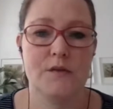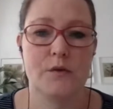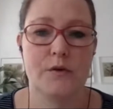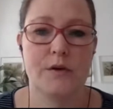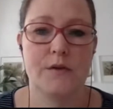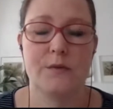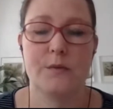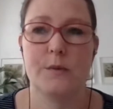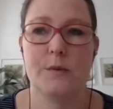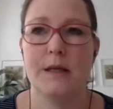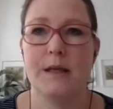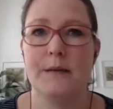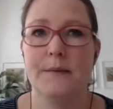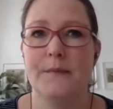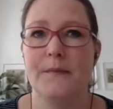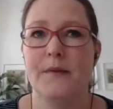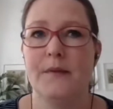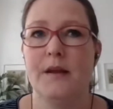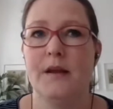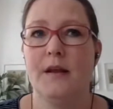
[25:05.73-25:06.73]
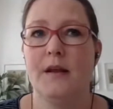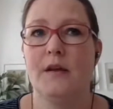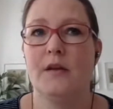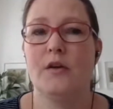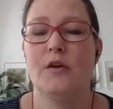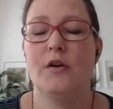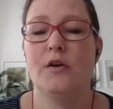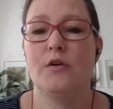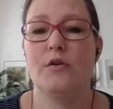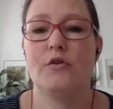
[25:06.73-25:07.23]
Or if we,
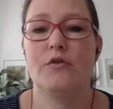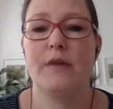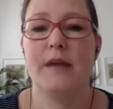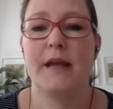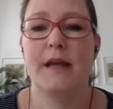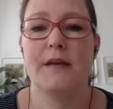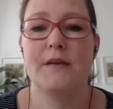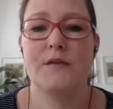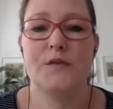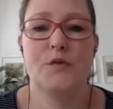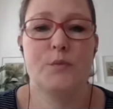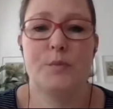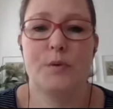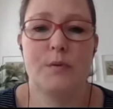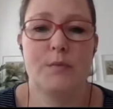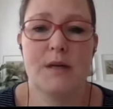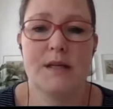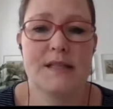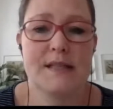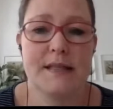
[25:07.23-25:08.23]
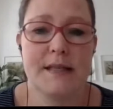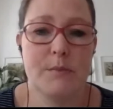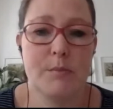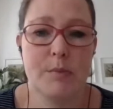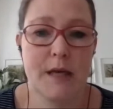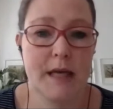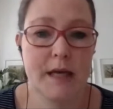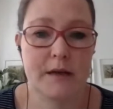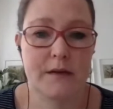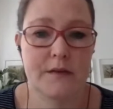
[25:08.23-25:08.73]
you know, create super muscly
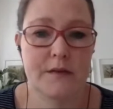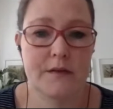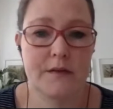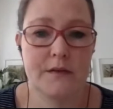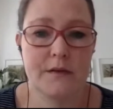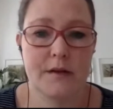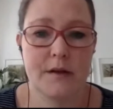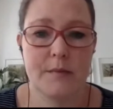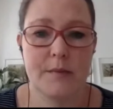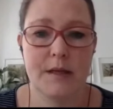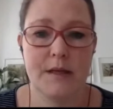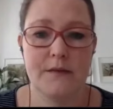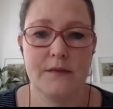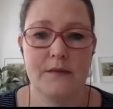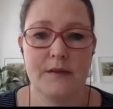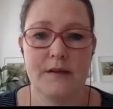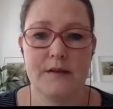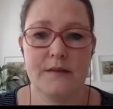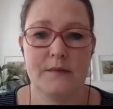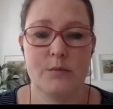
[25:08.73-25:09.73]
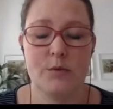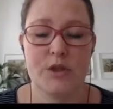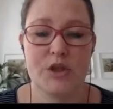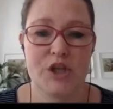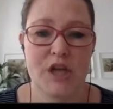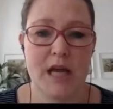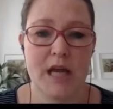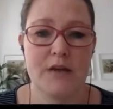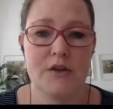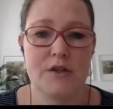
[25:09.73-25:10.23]
pigs, I mean, we
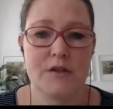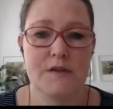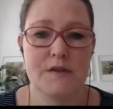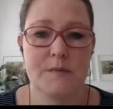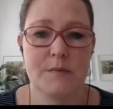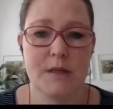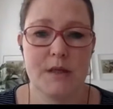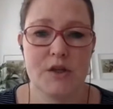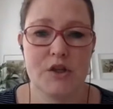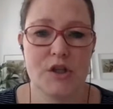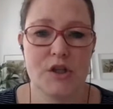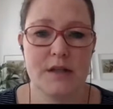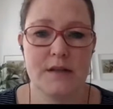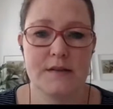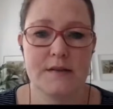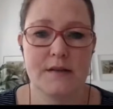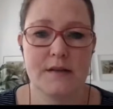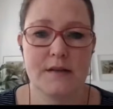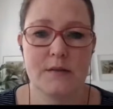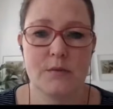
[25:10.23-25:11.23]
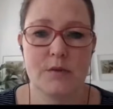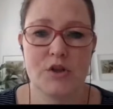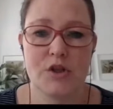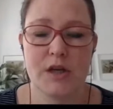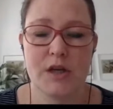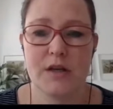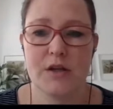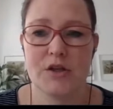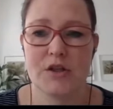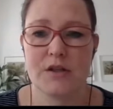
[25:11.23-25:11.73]
change the species and we
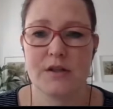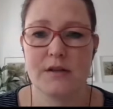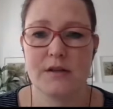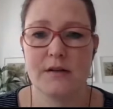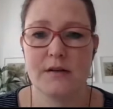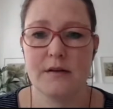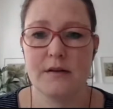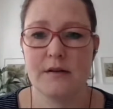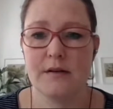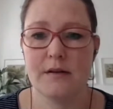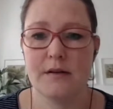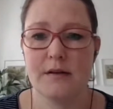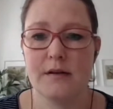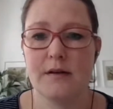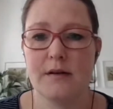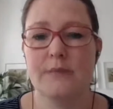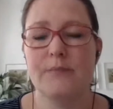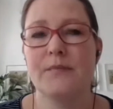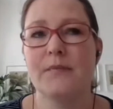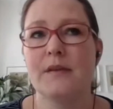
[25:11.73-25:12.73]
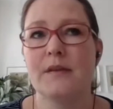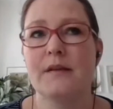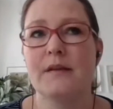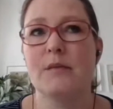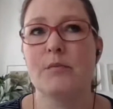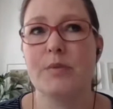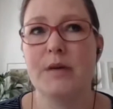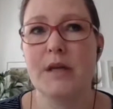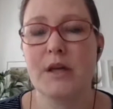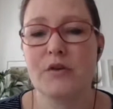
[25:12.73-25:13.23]
change the
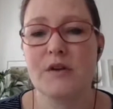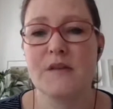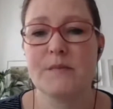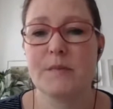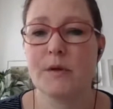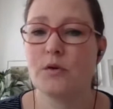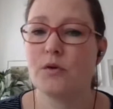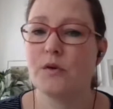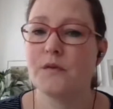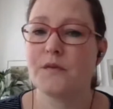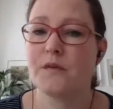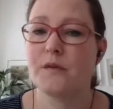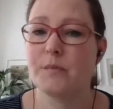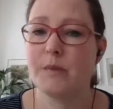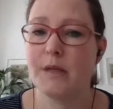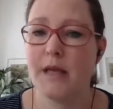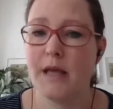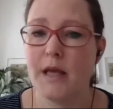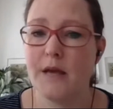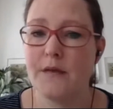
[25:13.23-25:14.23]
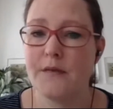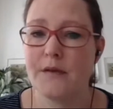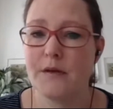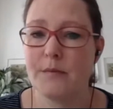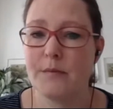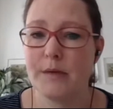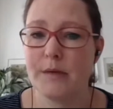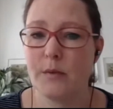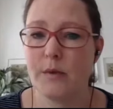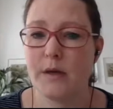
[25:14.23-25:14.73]
appearance, but also the behavior
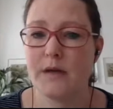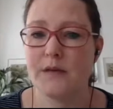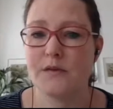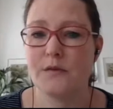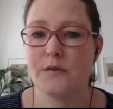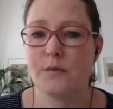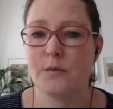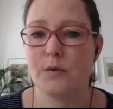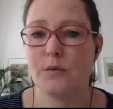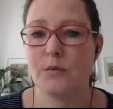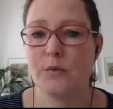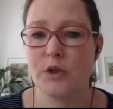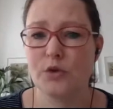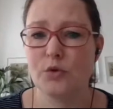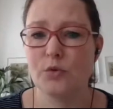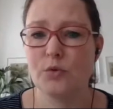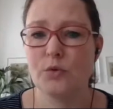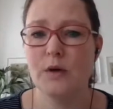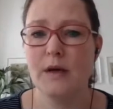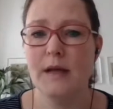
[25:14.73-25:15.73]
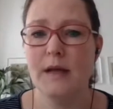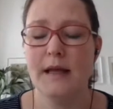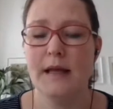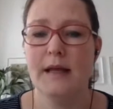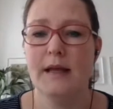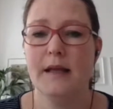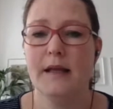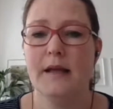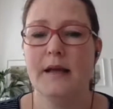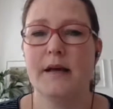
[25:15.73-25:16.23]
by ways of what we do.
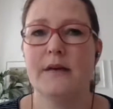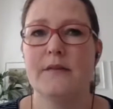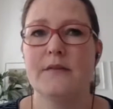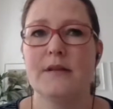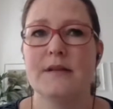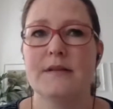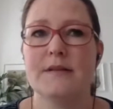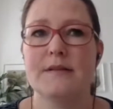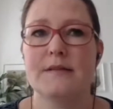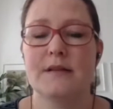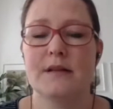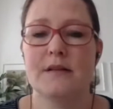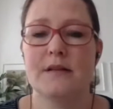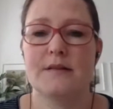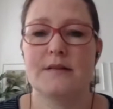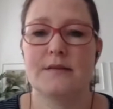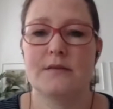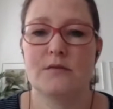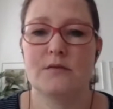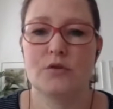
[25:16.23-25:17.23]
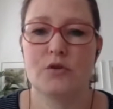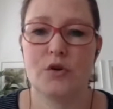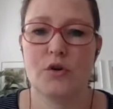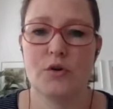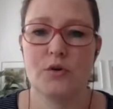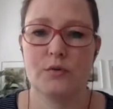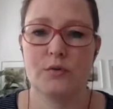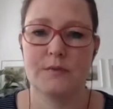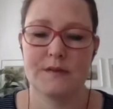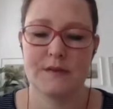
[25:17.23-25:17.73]
And this is, you
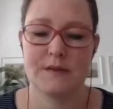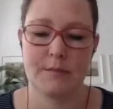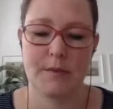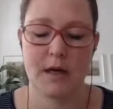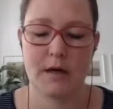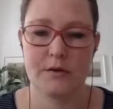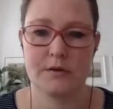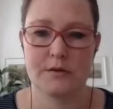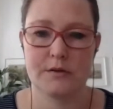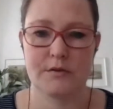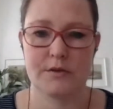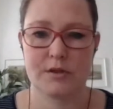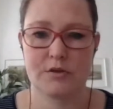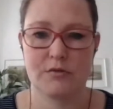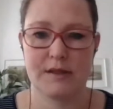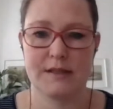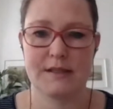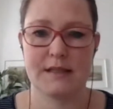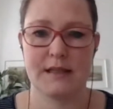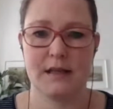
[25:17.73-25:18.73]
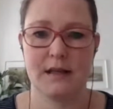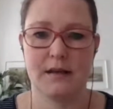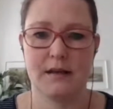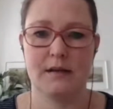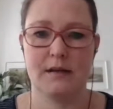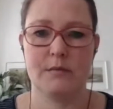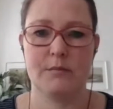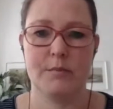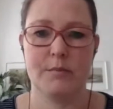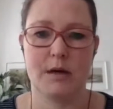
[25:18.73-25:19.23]
know, somehow transgressing
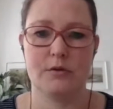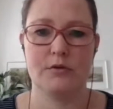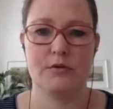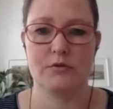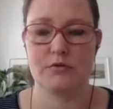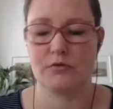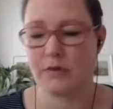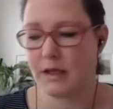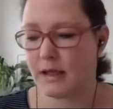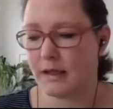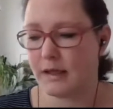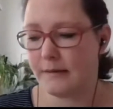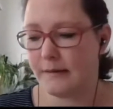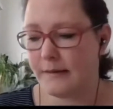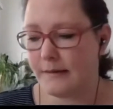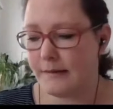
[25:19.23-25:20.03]
a boundary.